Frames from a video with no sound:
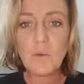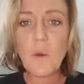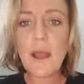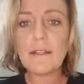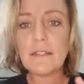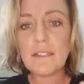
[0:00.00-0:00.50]

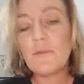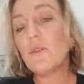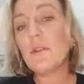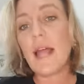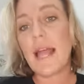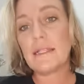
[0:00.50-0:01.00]
one
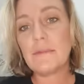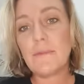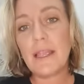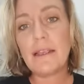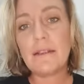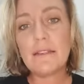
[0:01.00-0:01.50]
small
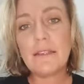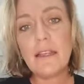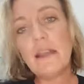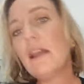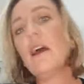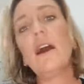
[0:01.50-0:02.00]
aspect
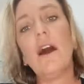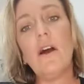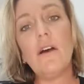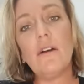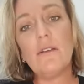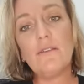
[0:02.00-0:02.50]

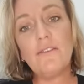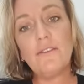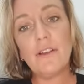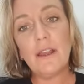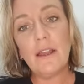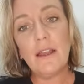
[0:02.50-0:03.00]
of